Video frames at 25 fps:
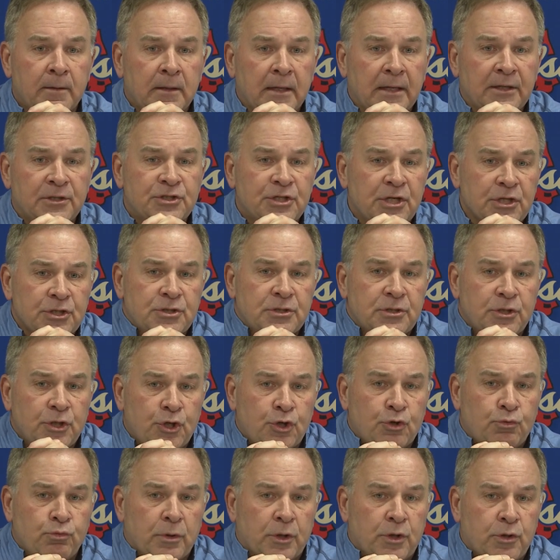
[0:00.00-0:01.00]
It's just
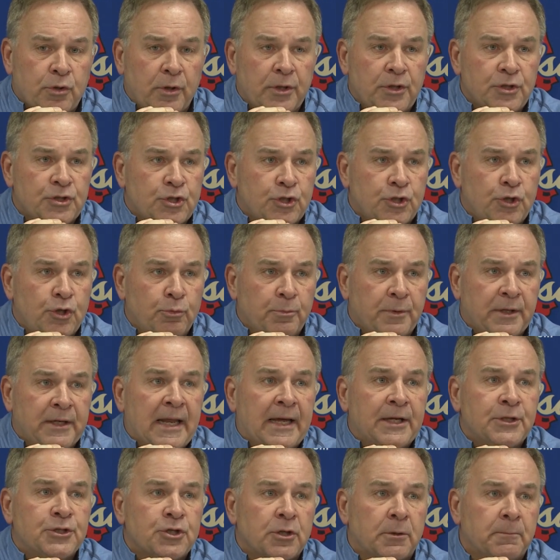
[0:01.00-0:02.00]
recruiting's human
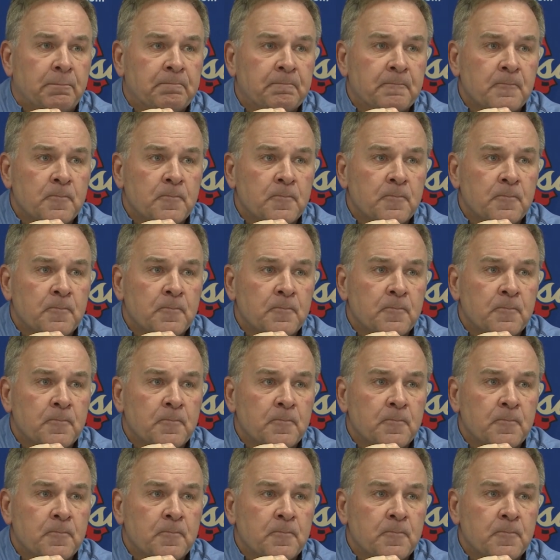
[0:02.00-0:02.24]
nature.